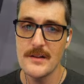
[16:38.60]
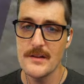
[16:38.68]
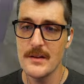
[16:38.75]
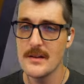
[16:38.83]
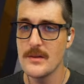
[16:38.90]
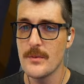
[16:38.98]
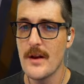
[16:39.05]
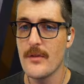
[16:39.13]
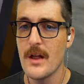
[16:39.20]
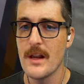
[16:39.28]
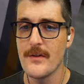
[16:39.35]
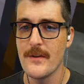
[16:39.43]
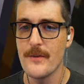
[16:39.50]
to this, and we have a
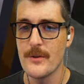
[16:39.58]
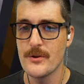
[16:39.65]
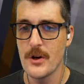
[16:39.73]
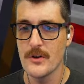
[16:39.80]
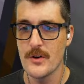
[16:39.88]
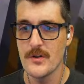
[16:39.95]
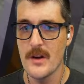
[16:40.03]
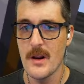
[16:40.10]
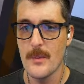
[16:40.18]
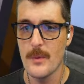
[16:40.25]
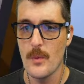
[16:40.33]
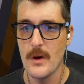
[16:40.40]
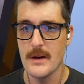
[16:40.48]
lot of infrastructure set up
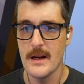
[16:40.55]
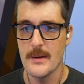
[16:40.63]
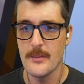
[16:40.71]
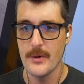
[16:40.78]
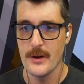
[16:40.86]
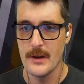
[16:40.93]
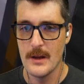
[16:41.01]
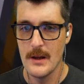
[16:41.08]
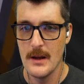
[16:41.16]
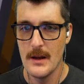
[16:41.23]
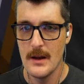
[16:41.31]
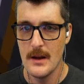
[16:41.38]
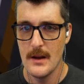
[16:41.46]
and whatnot, but
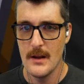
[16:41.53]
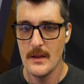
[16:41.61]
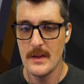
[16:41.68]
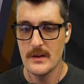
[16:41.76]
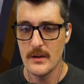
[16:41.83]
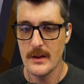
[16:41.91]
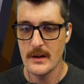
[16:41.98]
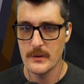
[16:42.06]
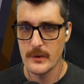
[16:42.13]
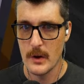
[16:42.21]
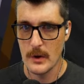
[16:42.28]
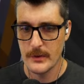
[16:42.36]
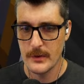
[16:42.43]
this will let us
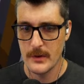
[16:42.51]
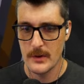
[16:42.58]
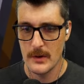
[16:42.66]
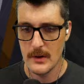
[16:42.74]
vault.